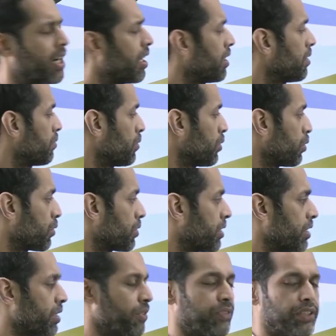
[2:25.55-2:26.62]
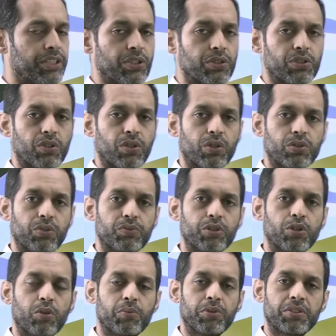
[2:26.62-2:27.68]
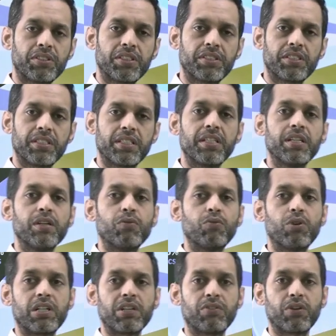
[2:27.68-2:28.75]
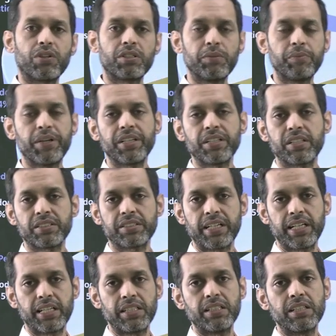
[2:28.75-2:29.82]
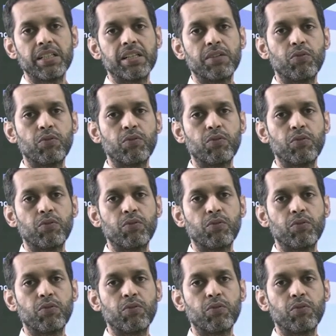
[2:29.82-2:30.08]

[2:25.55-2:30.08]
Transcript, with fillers: uh, you see the videos across of the toppers, they say whatever the medical side